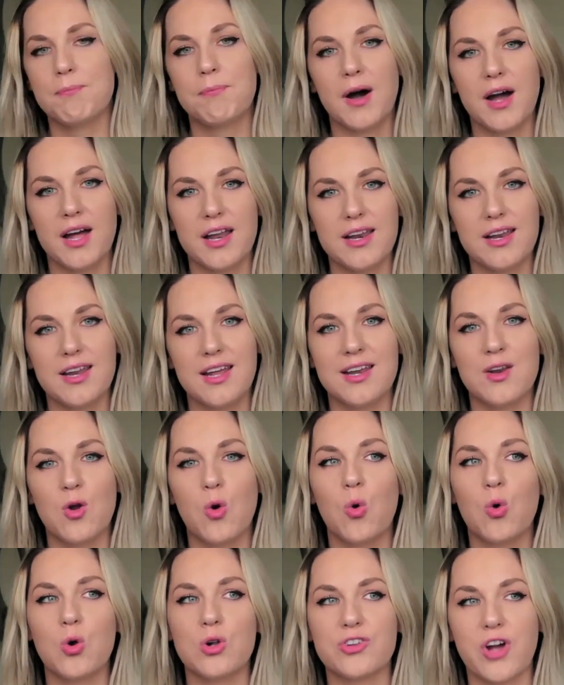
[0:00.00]
but in
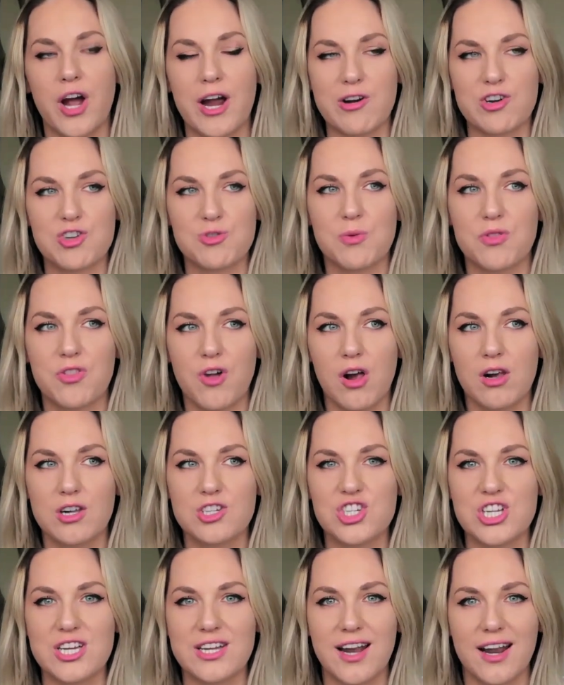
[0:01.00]
old Irish
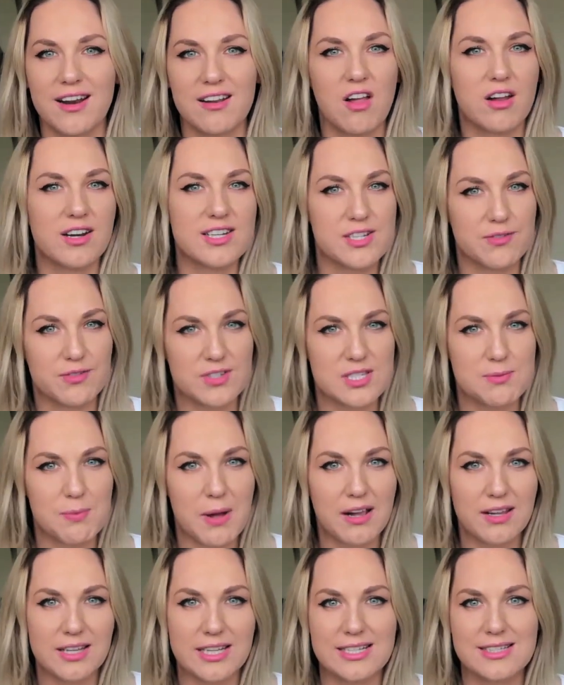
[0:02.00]
mythology it had a lot of different
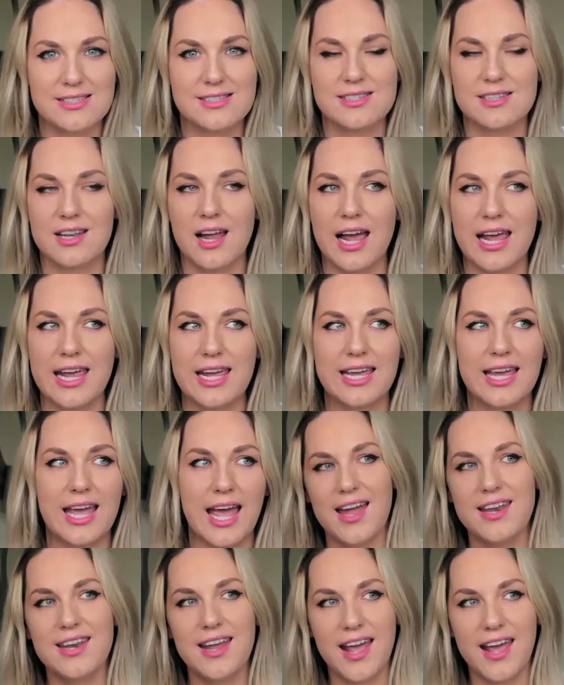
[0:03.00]
spellings like
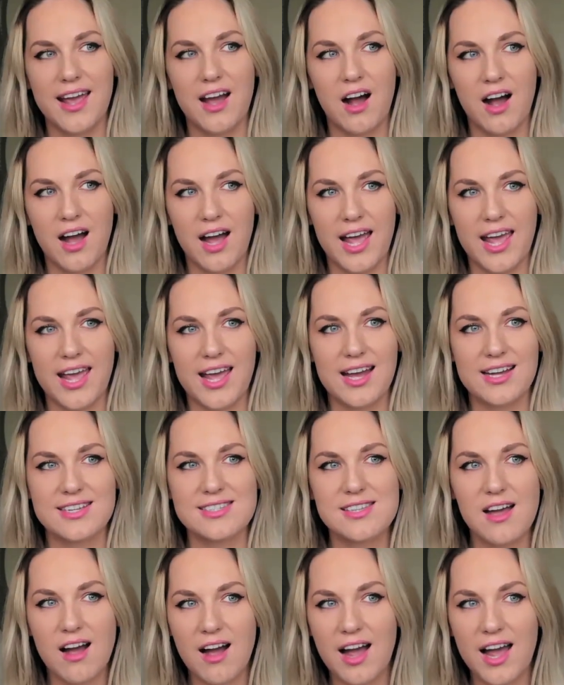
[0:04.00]

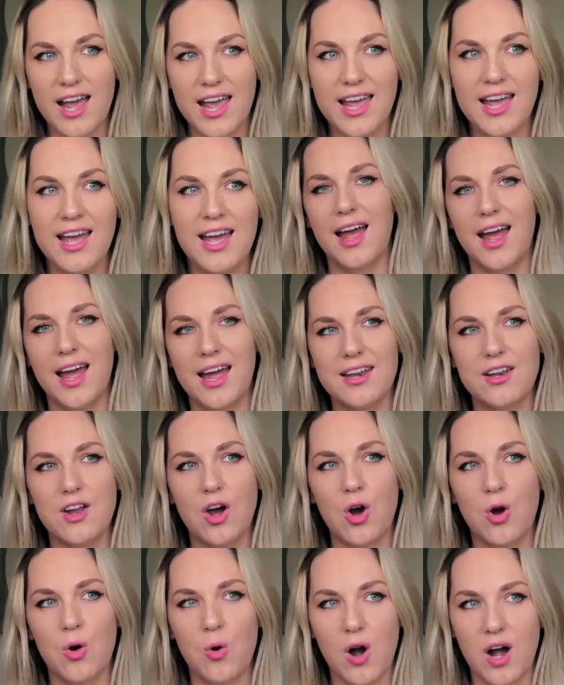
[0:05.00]
N-A-I-S-I,
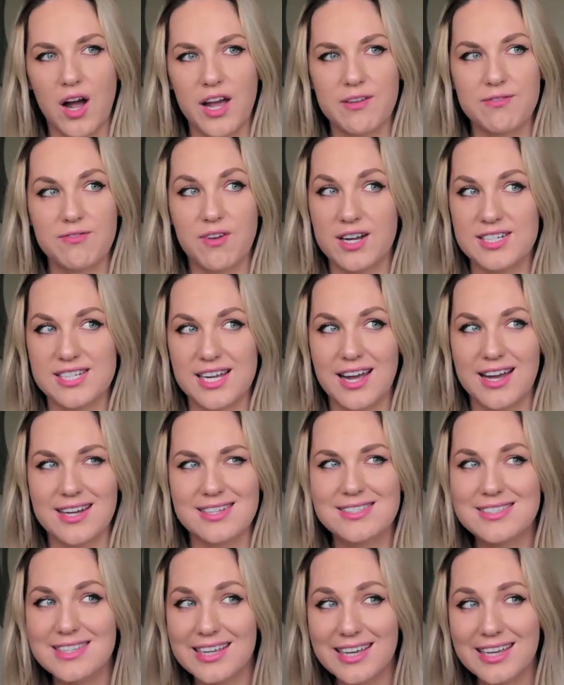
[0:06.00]
N-O-I fada
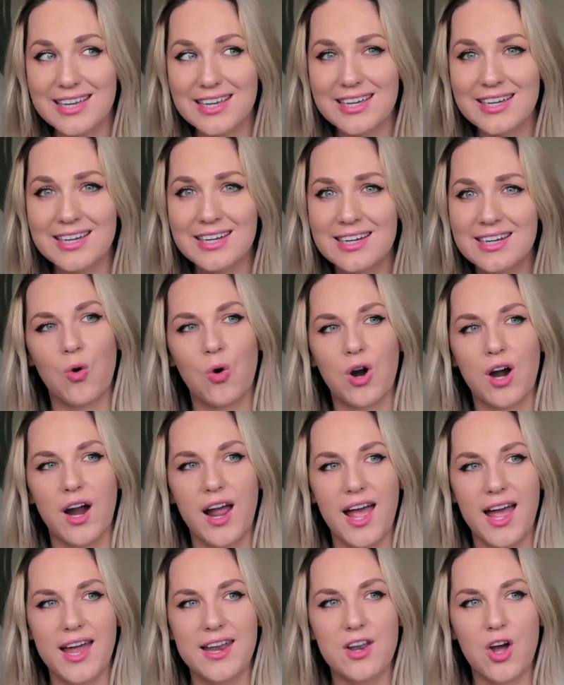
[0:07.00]
S-E,
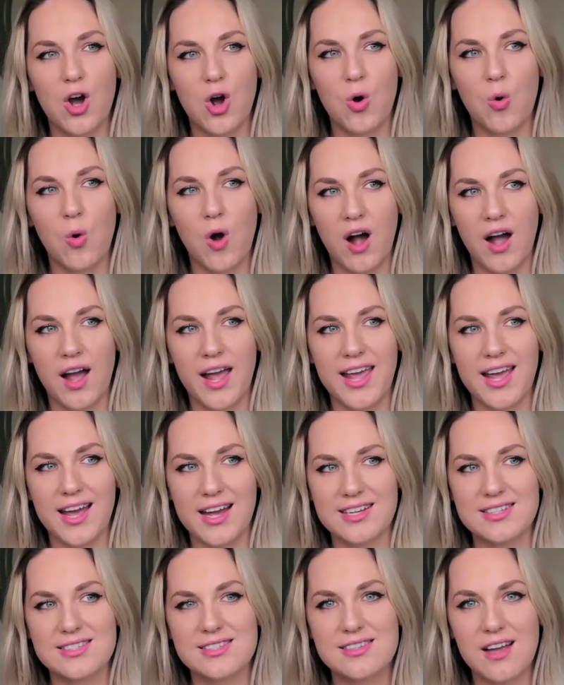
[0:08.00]
or
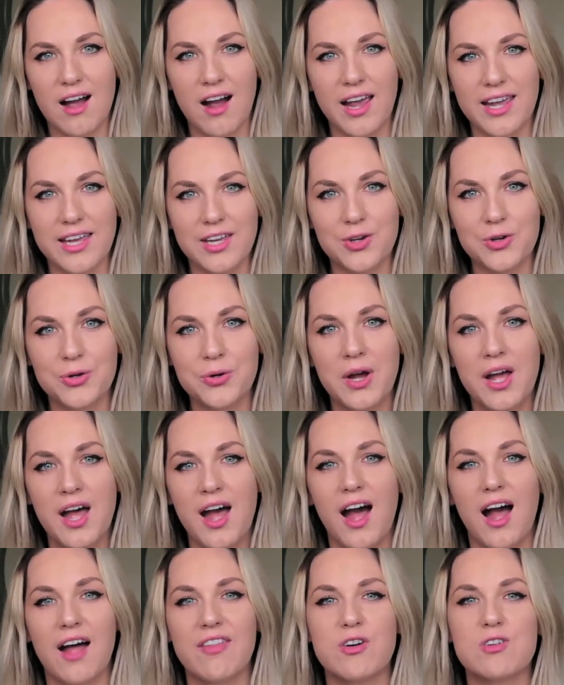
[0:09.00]
N-O-I-S-I-U.
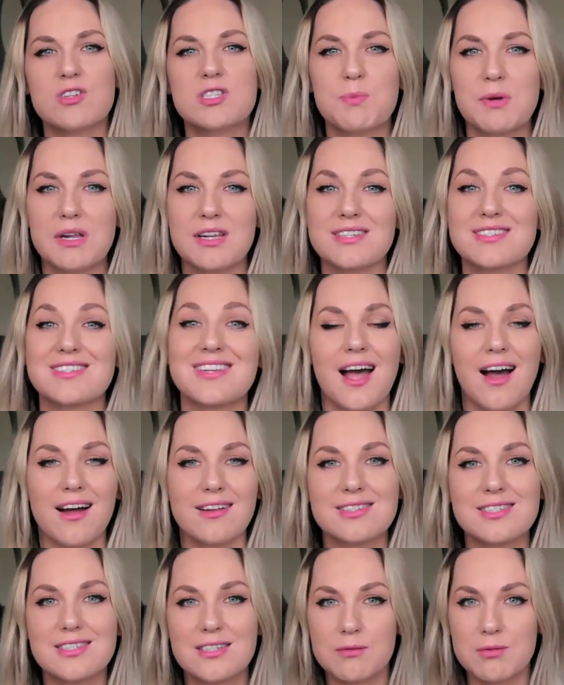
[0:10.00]
And those spellings
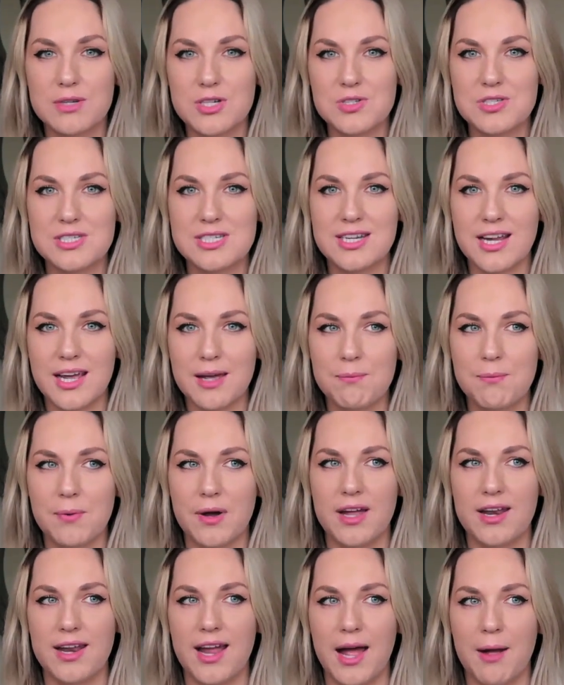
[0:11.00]
can still be used today,
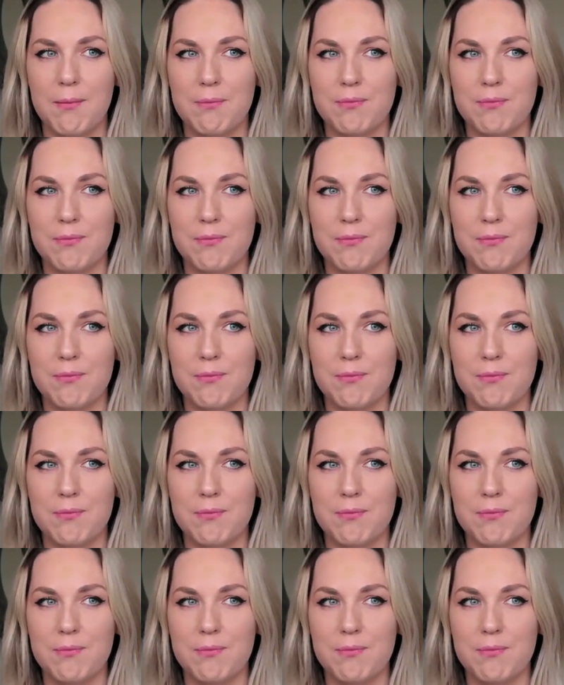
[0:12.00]
but